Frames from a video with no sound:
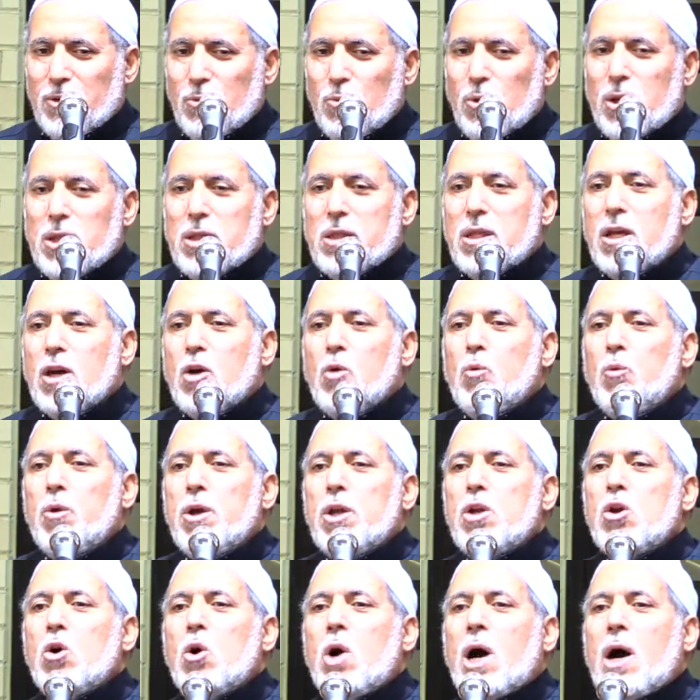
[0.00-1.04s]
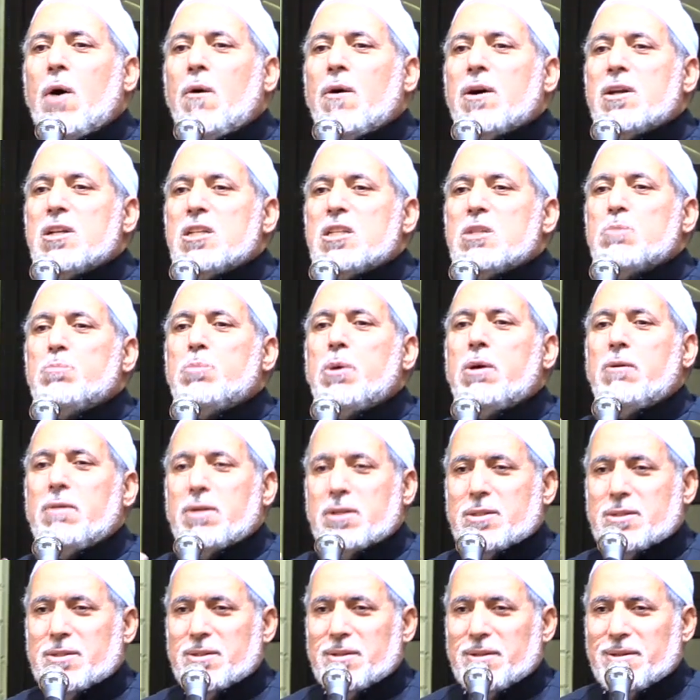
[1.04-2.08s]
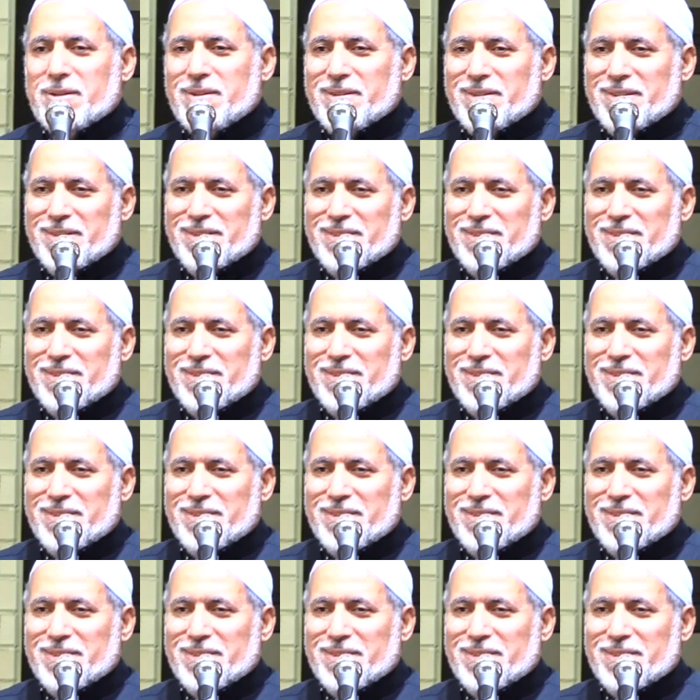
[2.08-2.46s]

We think we know our spirit.